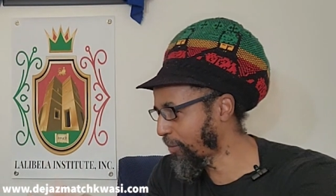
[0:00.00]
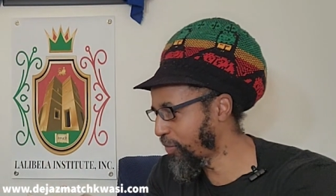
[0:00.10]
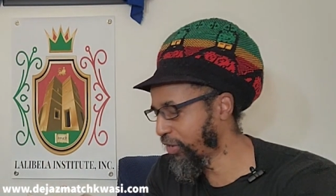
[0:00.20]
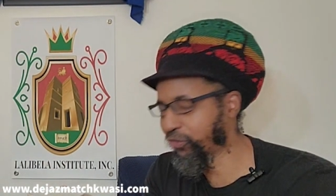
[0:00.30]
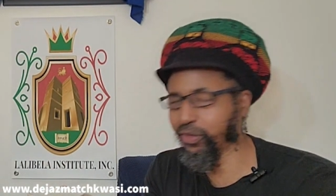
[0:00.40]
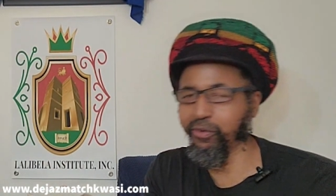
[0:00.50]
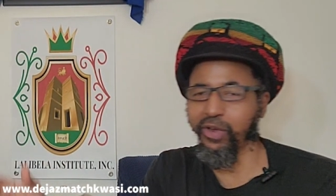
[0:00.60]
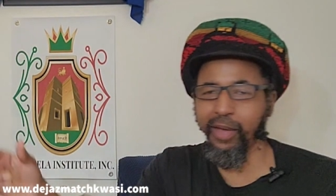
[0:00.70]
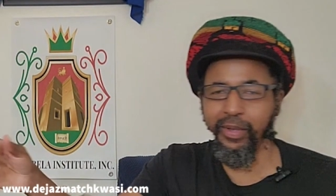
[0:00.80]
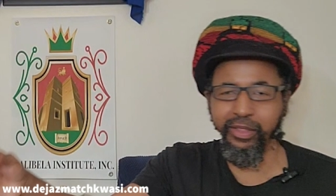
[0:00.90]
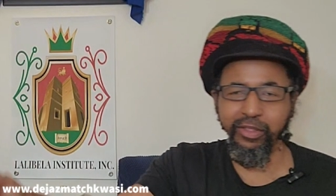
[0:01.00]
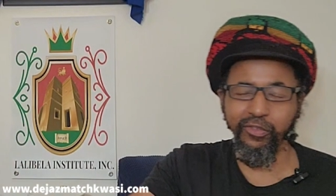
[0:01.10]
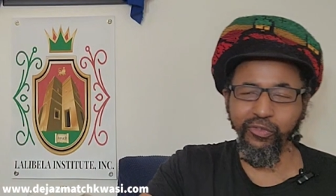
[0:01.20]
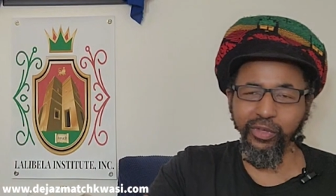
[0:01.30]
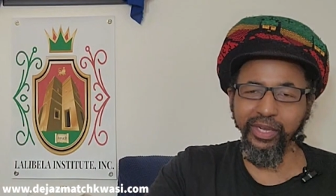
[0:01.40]
a virgin, grab a
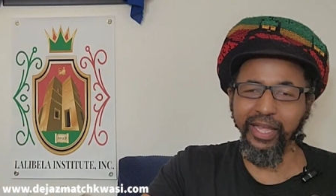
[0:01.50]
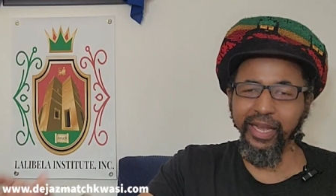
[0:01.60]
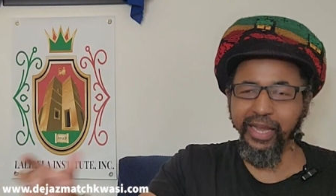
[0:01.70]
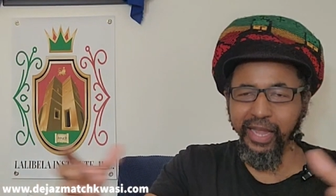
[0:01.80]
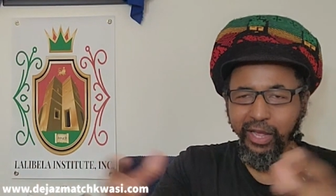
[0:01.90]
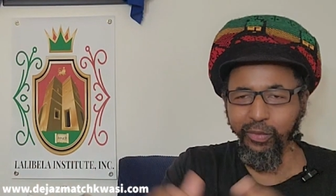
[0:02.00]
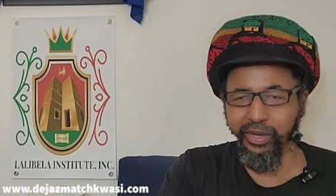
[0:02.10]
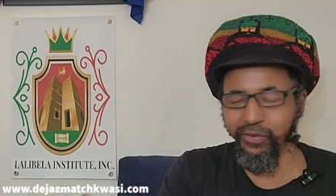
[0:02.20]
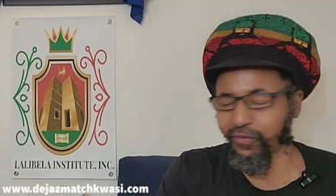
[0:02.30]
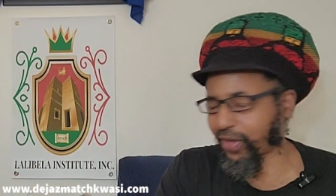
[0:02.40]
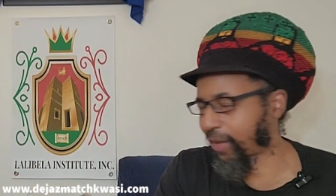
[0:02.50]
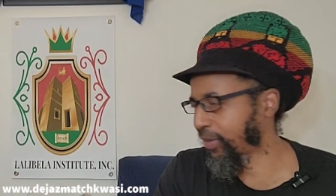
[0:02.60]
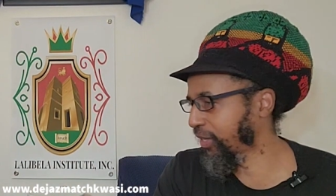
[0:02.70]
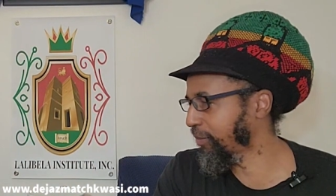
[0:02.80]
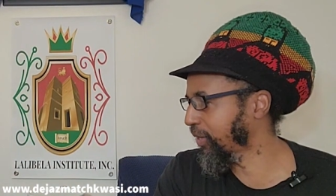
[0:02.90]
sister, and yes, connect ah. with the
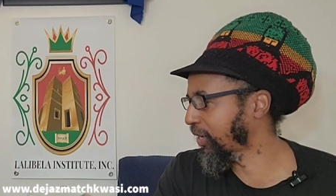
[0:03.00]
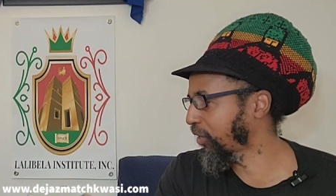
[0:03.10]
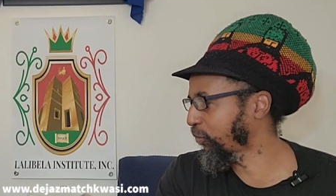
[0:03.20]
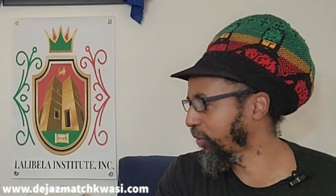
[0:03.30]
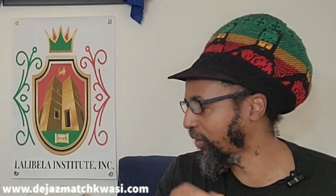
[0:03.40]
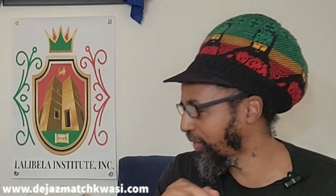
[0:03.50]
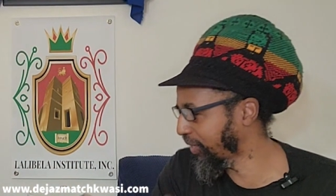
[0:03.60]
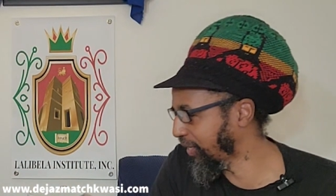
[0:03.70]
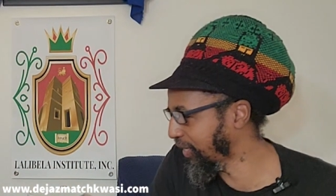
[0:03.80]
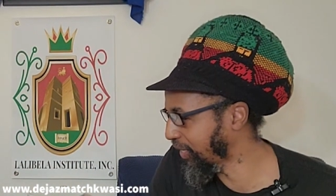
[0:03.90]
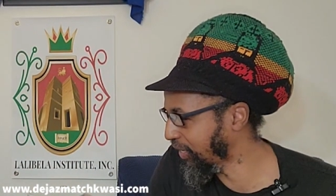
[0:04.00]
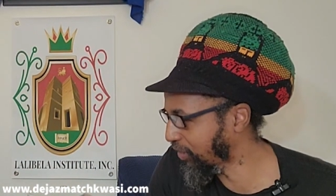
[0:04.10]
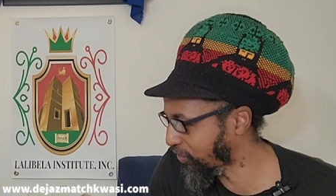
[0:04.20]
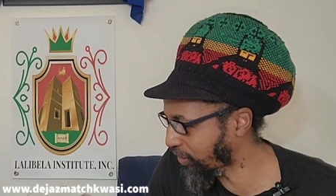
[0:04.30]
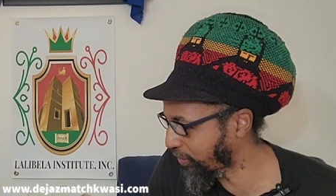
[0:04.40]
family because mm-hmm. we're going to
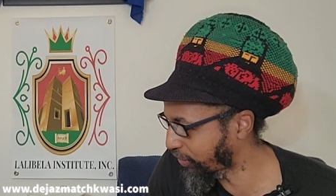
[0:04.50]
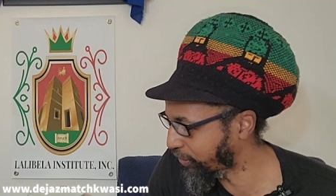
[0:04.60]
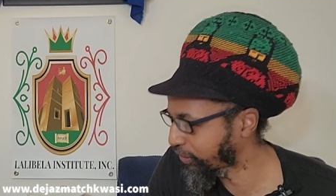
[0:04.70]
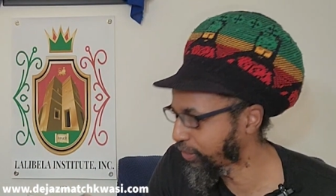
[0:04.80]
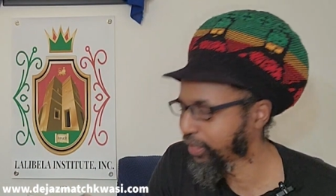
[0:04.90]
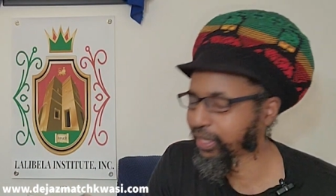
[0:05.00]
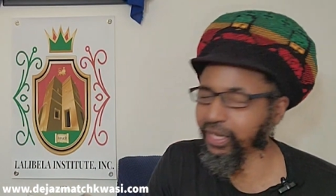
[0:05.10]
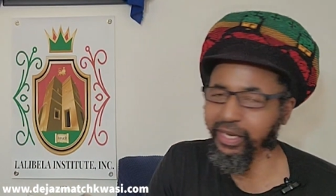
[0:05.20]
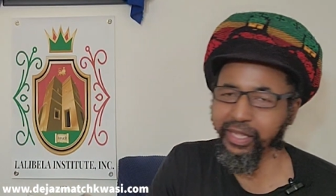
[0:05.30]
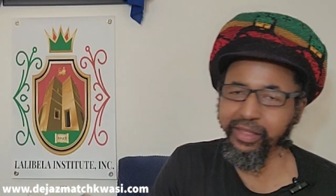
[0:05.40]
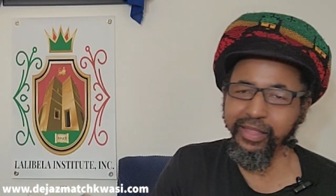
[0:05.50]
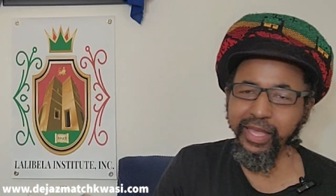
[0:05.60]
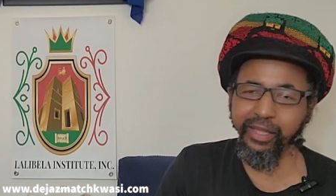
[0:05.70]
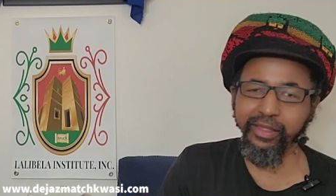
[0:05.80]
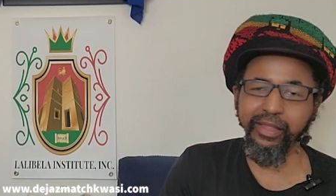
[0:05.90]
need each other True. in this
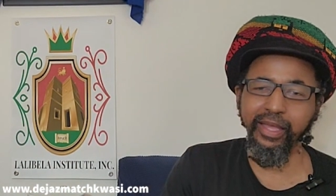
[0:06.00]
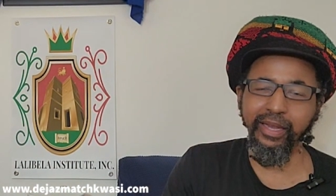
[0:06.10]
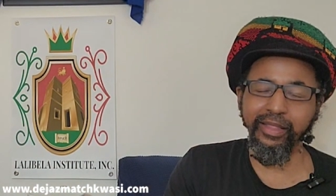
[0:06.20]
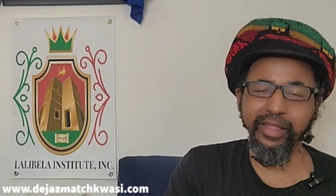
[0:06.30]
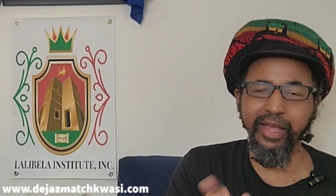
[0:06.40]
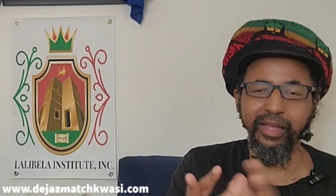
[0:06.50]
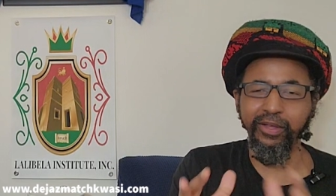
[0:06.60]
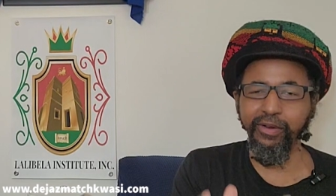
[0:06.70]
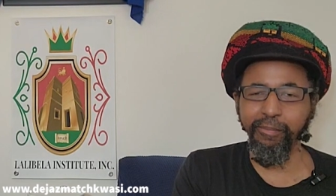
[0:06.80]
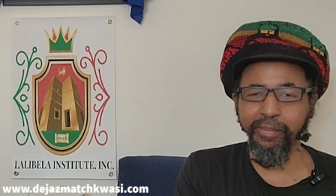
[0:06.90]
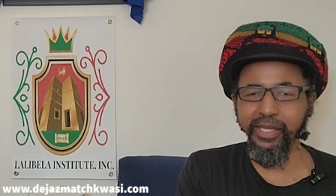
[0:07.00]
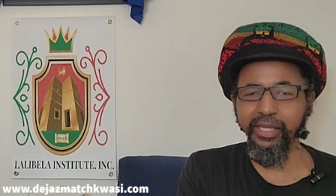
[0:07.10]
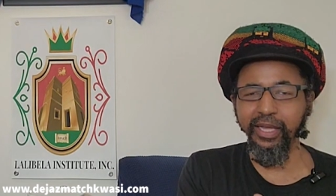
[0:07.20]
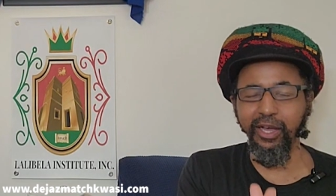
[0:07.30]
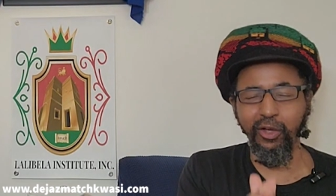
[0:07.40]
next. And it's not going to
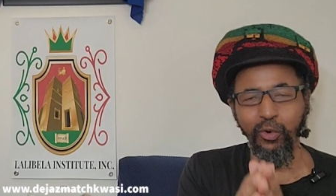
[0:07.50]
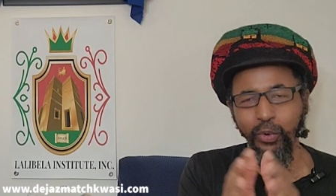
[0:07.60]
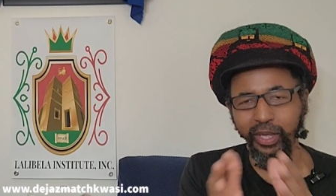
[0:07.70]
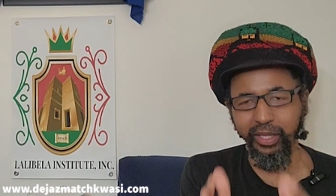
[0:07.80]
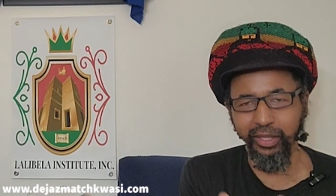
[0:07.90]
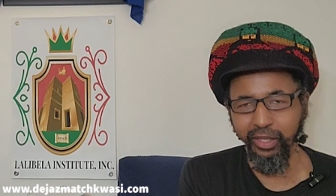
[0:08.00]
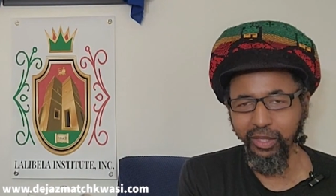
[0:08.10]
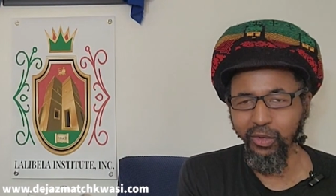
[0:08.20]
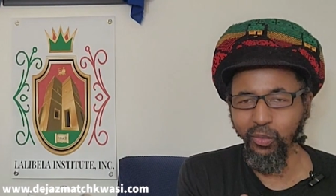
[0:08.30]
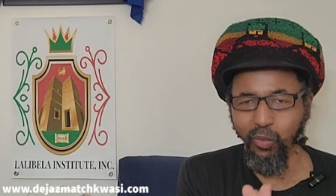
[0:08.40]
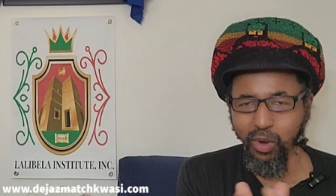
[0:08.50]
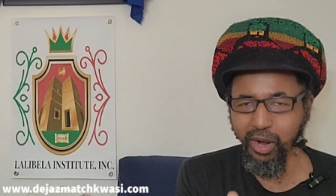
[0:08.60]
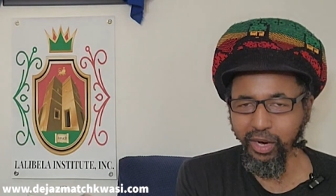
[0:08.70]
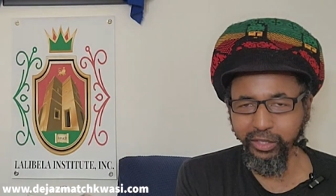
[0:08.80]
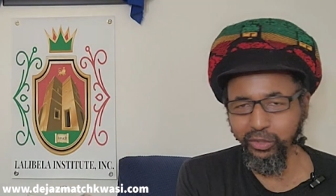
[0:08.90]
be a quick
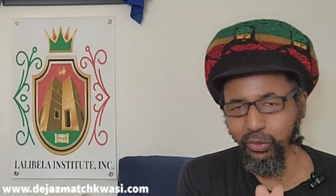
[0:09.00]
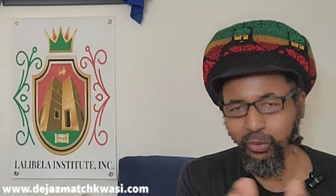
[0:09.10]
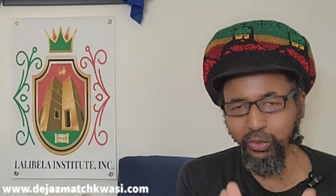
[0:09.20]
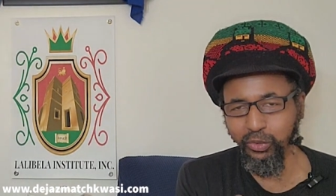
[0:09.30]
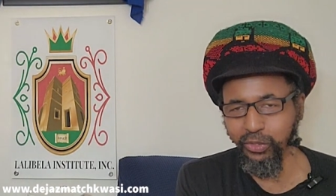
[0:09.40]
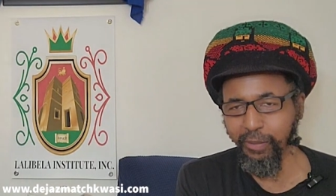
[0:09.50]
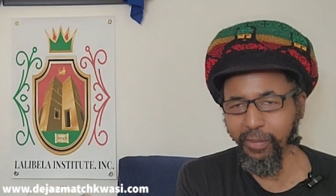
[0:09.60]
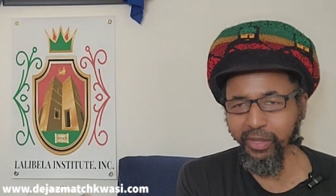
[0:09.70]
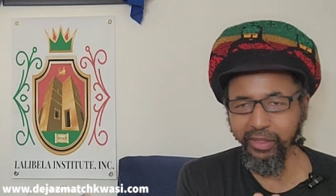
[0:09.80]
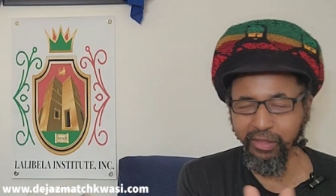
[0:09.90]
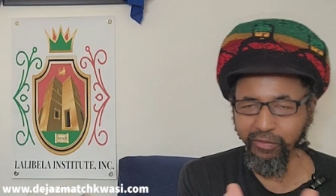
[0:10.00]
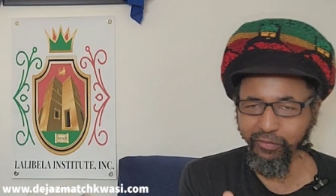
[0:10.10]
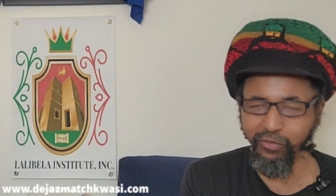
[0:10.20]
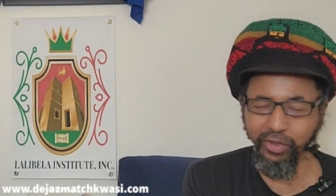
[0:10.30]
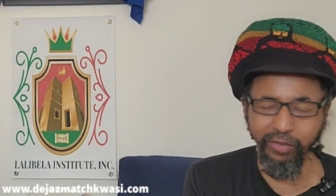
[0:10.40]
war, two, three months of,
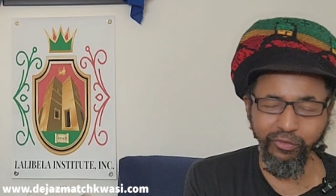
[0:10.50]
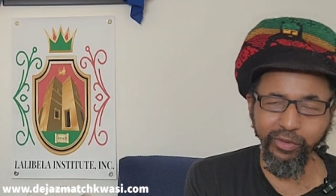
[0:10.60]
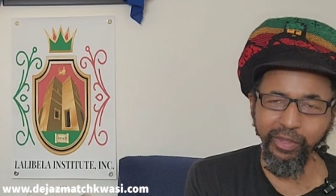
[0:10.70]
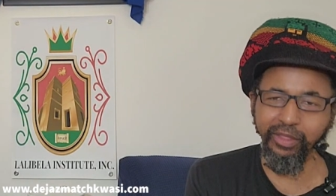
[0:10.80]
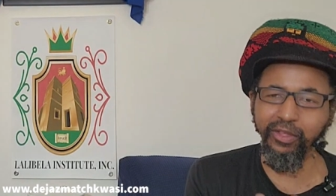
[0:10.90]
of trip. Mm-hmm.